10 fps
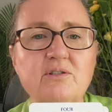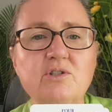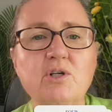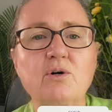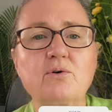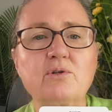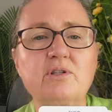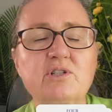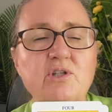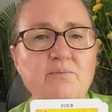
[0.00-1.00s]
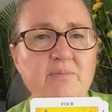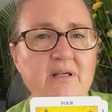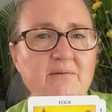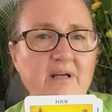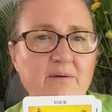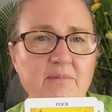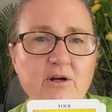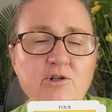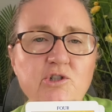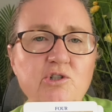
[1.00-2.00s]
So this could be like
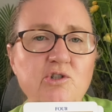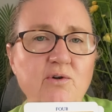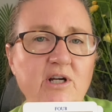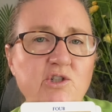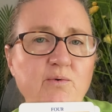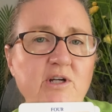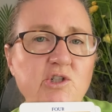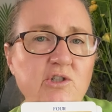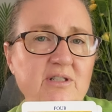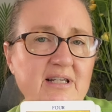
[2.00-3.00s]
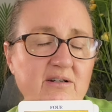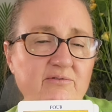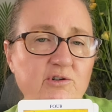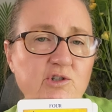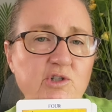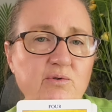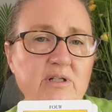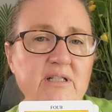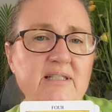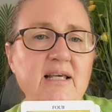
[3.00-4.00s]
marriages, graduations,
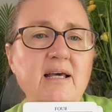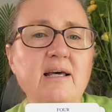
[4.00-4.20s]
anniversaries.